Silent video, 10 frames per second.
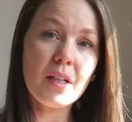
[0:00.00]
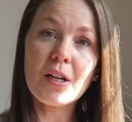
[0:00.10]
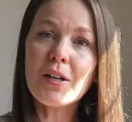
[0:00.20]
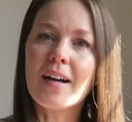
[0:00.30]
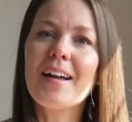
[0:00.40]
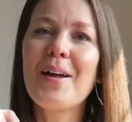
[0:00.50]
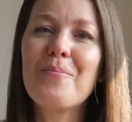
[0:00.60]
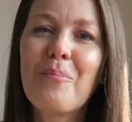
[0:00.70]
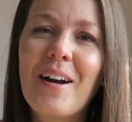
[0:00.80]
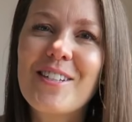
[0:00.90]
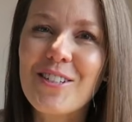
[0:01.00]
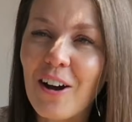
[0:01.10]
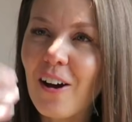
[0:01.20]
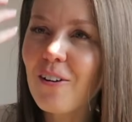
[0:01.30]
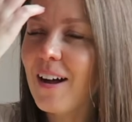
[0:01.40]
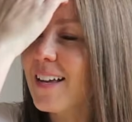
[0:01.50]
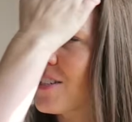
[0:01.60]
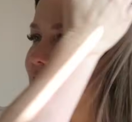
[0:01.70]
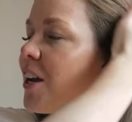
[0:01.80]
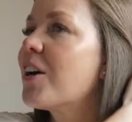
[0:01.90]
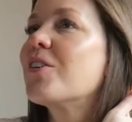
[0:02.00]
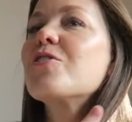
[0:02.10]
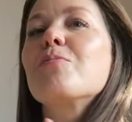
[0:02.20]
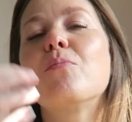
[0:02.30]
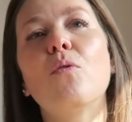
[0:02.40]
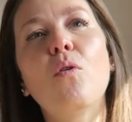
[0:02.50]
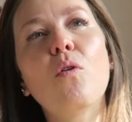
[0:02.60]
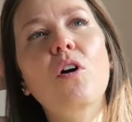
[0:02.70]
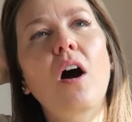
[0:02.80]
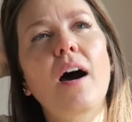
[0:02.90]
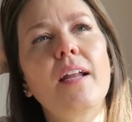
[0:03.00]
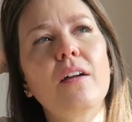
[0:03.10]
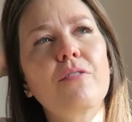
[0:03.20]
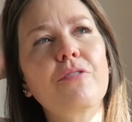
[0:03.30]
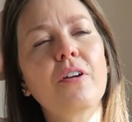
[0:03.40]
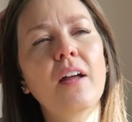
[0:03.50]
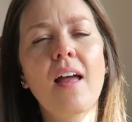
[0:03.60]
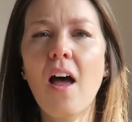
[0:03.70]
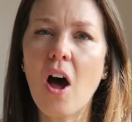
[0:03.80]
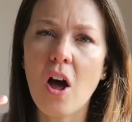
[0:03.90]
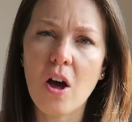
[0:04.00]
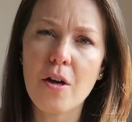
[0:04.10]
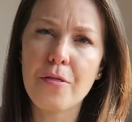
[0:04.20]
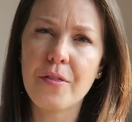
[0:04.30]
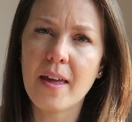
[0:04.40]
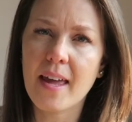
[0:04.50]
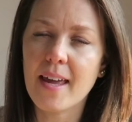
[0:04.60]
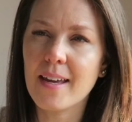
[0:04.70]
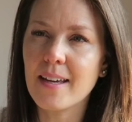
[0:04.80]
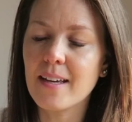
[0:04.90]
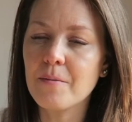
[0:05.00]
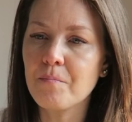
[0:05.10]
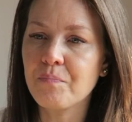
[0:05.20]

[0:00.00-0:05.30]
Oh, my style has turned more kind of earthy,